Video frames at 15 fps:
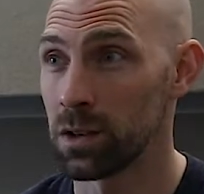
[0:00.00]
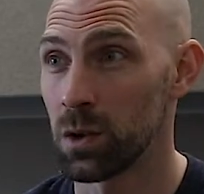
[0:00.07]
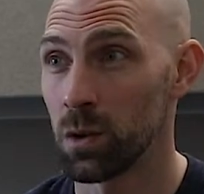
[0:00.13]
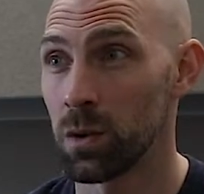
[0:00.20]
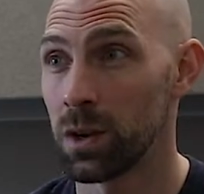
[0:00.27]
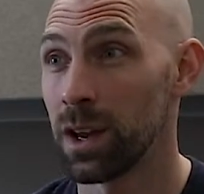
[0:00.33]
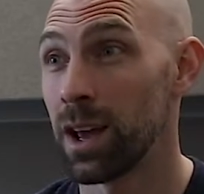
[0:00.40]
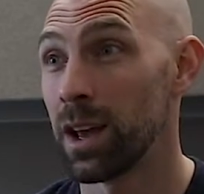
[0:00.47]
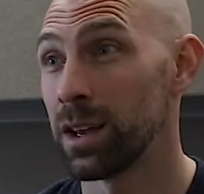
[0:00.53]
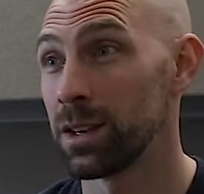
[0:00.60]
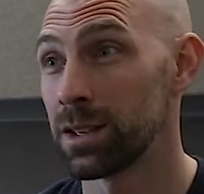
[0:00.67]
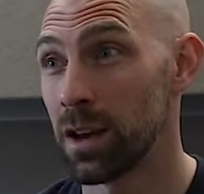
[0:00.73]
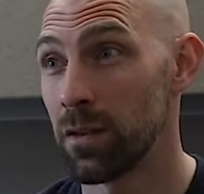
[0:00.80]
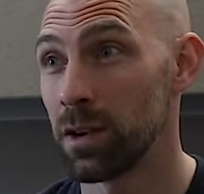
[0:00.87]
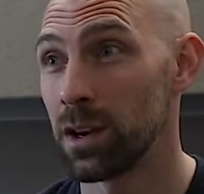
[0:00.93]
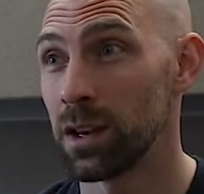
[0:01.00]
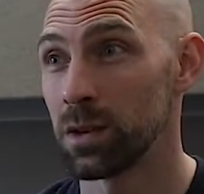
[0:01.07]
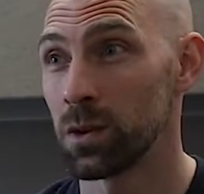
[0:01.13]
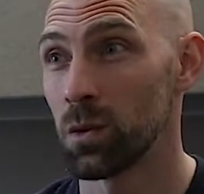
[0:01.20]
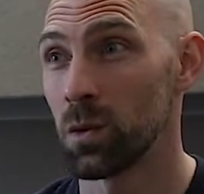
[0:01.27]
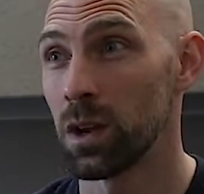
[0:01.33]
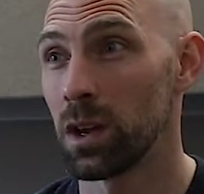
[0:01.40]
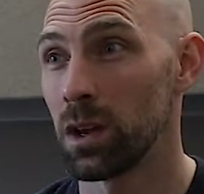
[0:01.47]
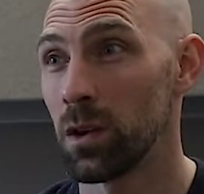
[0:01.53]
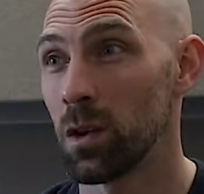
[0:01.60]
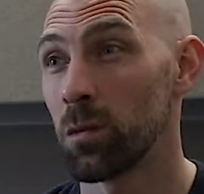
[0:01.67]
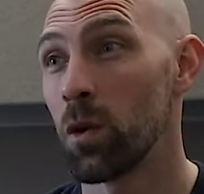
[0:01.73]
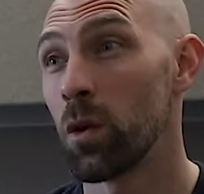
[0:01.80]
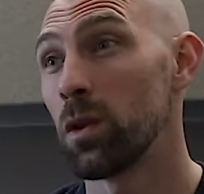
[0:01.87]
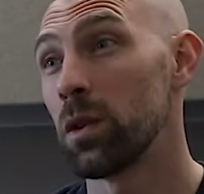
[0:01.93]
2 a day, 7 days a week, you're
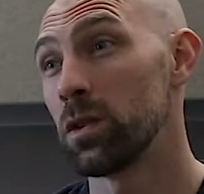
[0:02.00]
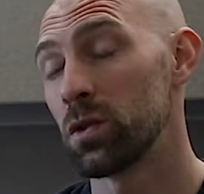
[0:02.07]
more than